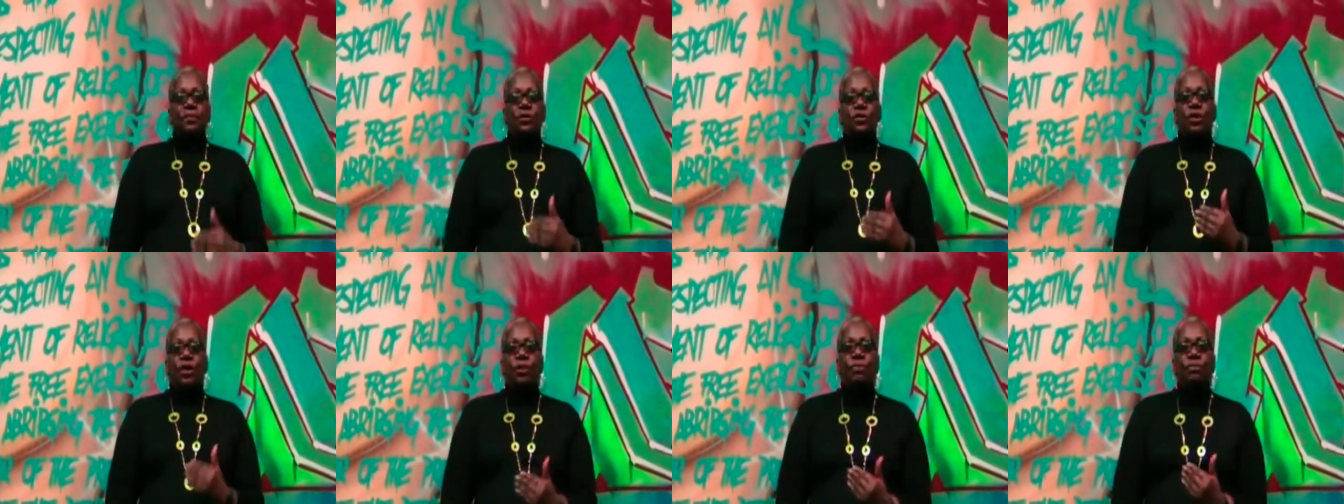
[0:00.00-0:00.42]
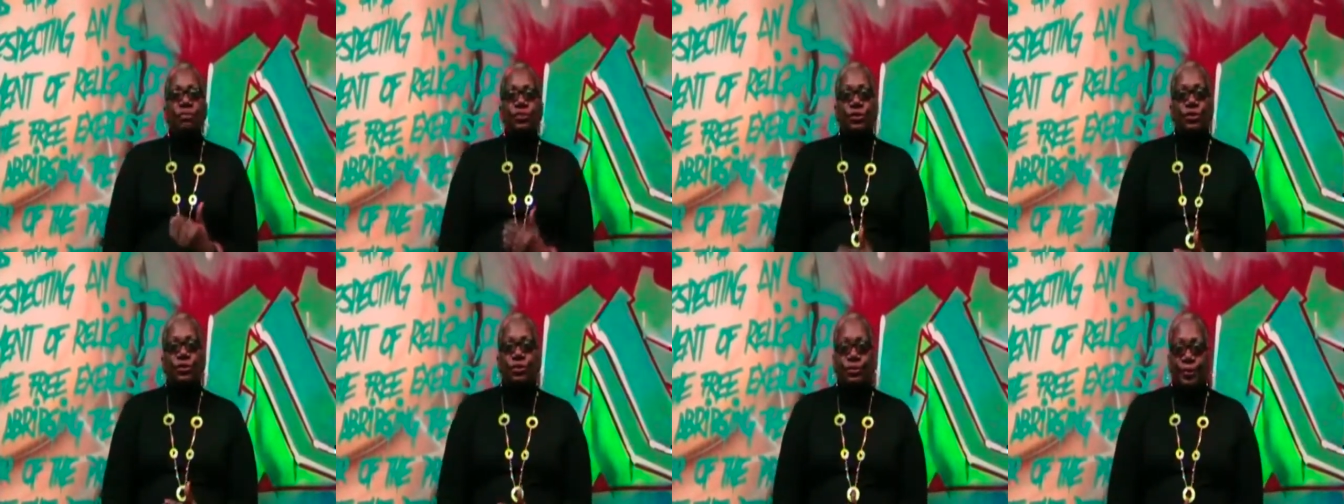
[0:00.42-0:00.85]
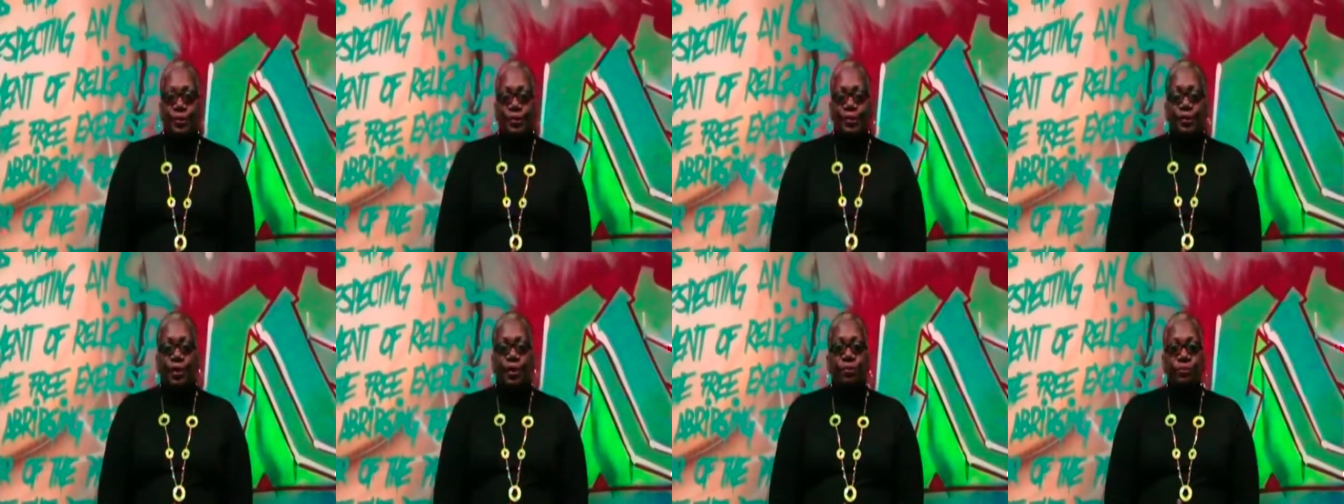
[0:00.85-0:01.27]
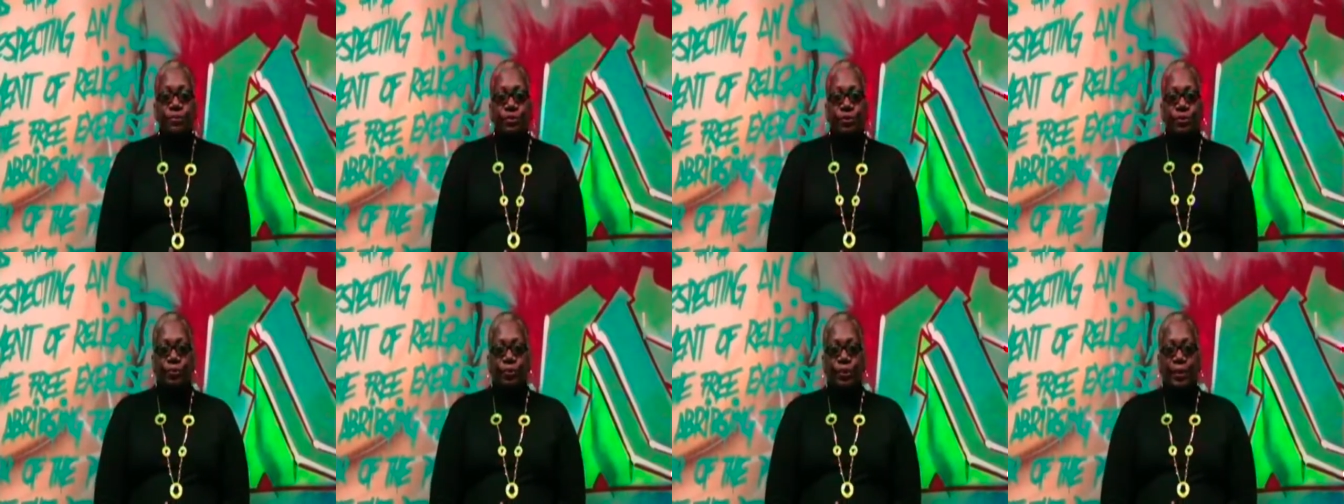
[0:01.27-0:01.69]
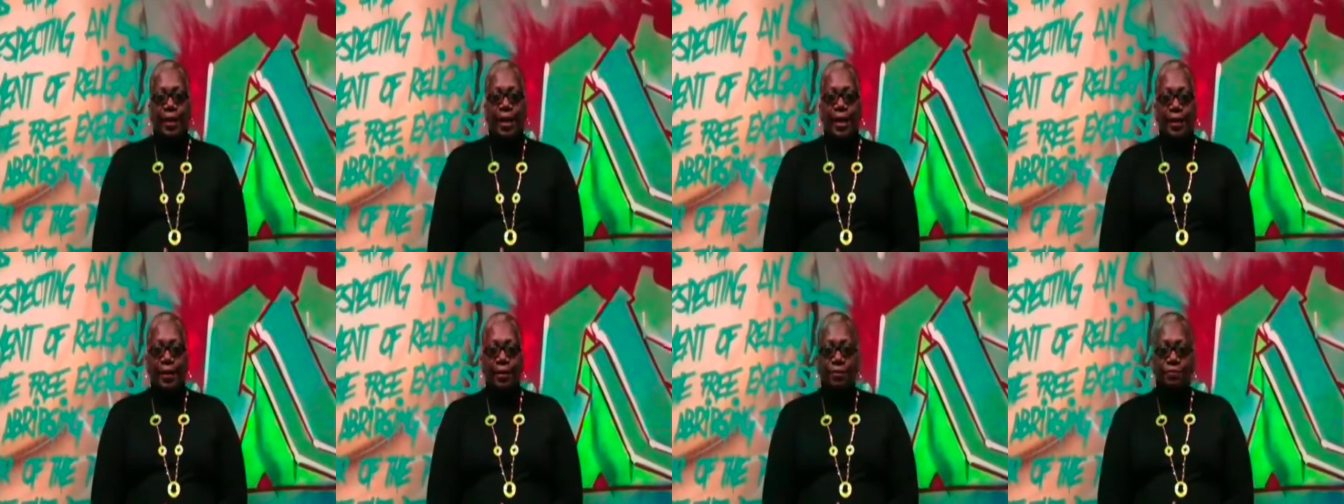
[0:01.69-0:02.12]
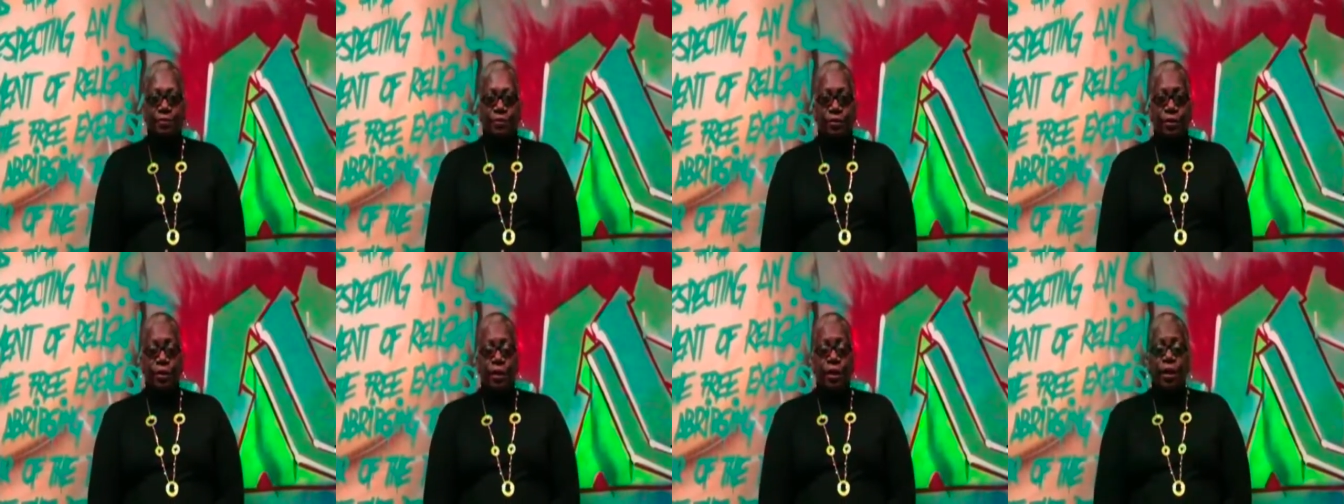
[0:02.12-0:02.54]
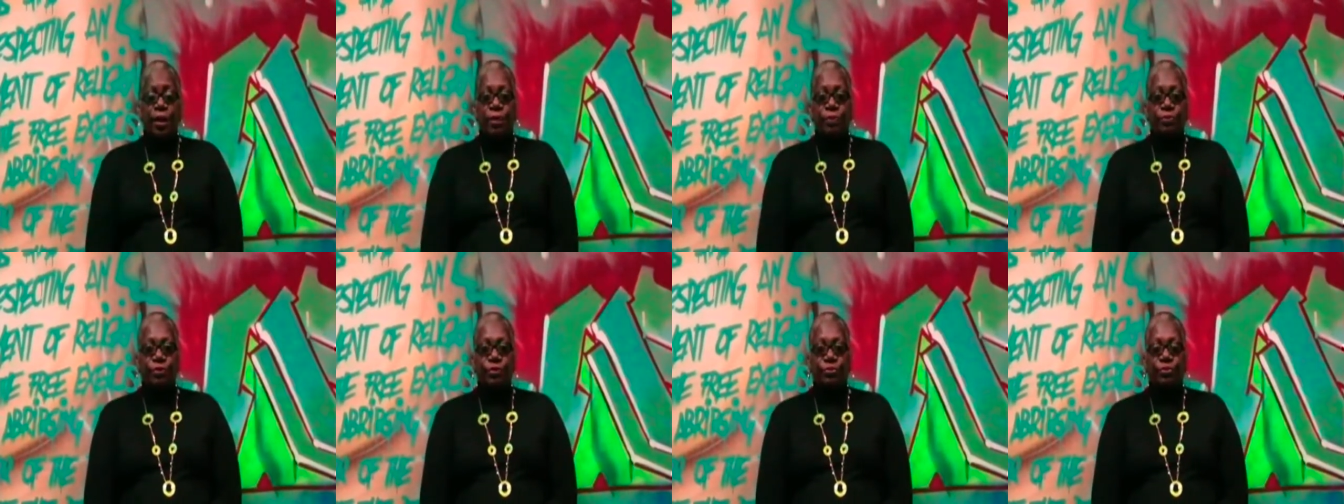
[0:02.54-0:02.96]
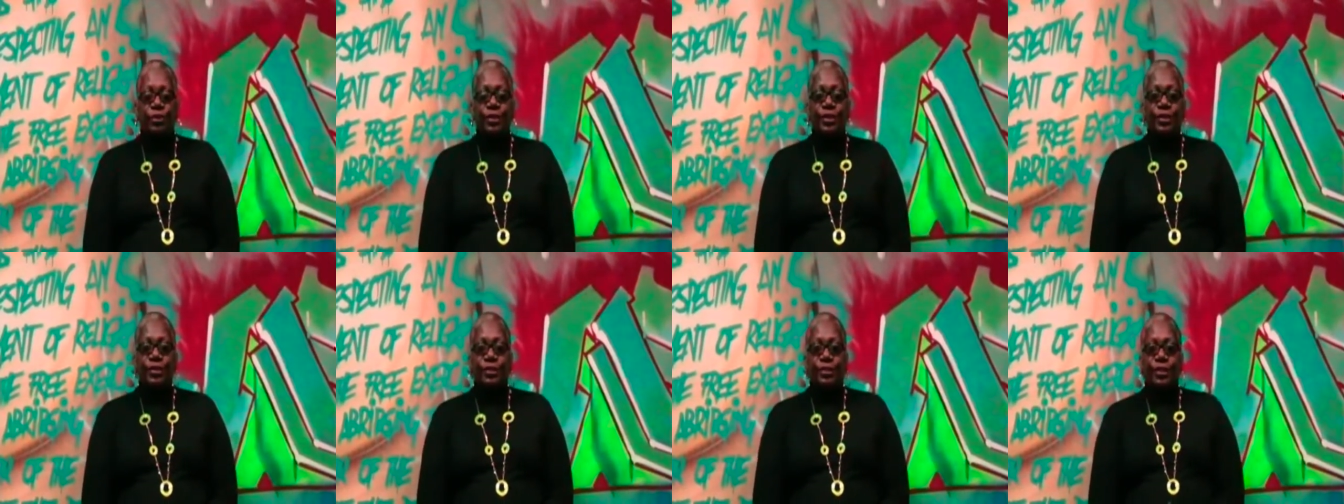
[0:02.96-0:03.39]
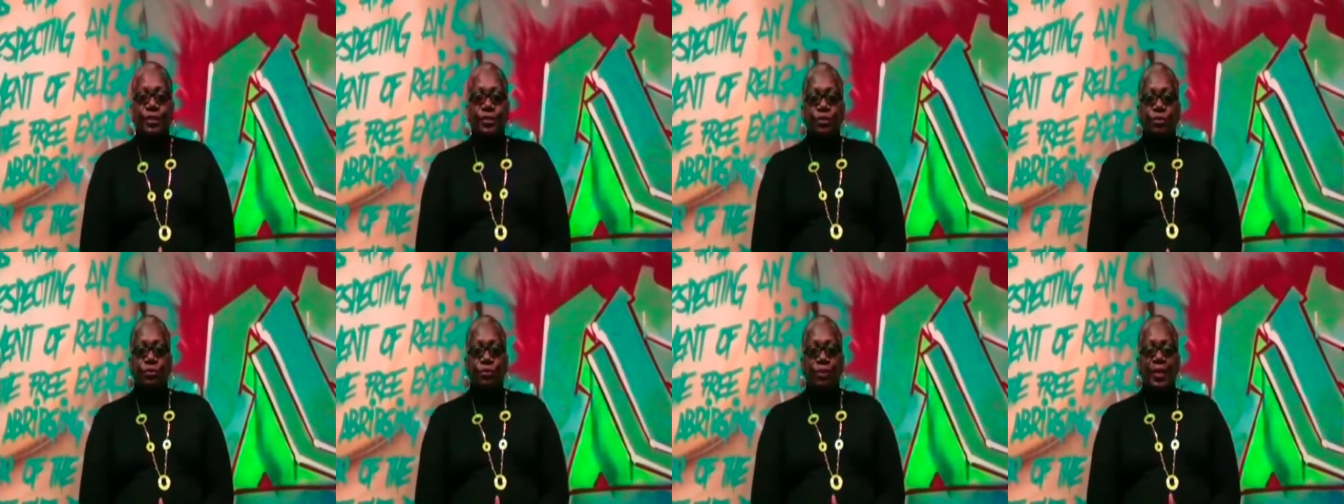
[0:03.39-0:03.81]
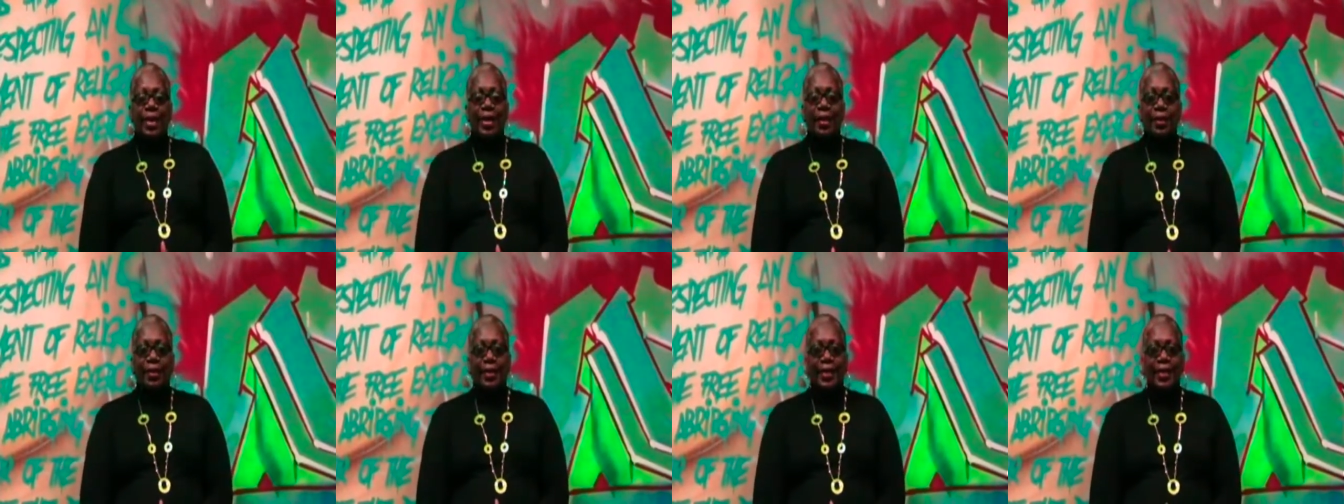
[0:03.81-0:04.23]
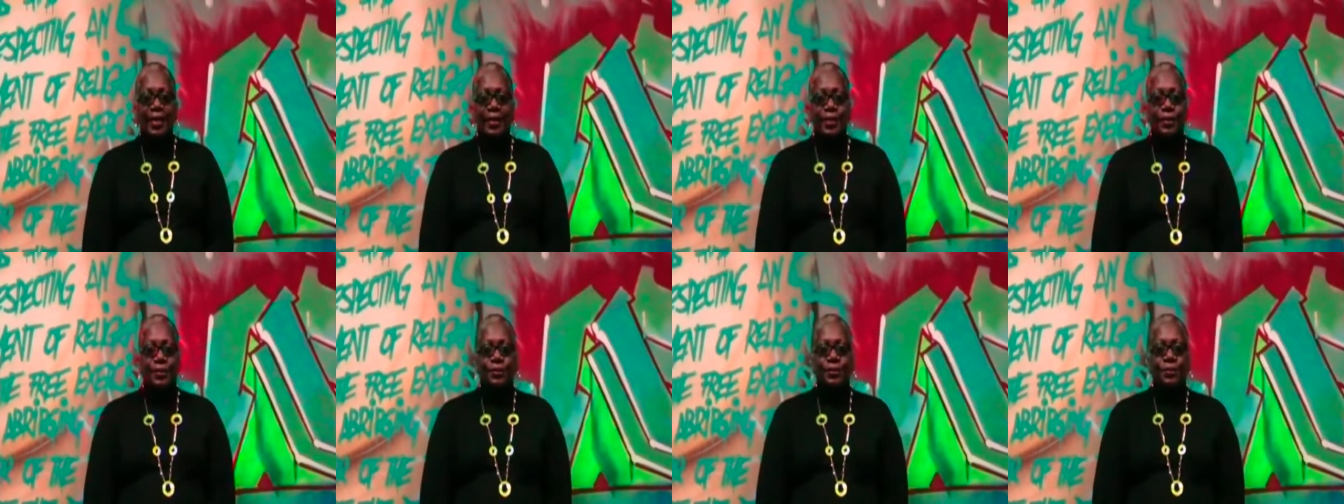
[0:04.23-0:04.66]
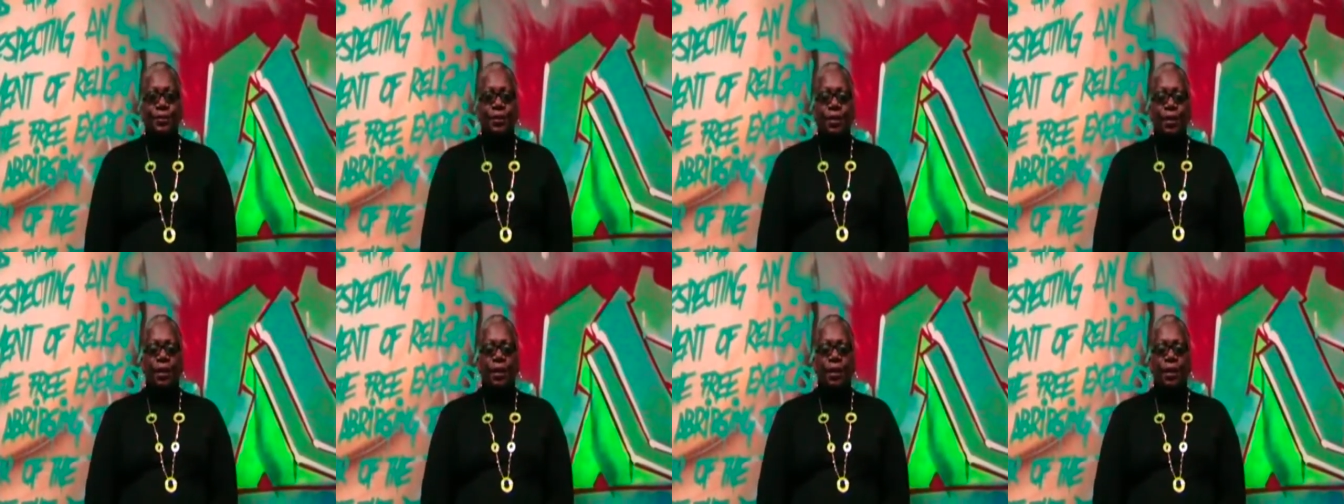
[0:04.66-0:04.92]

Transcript: don't do it, don't do it. I even was witnessing to a lot of ladies.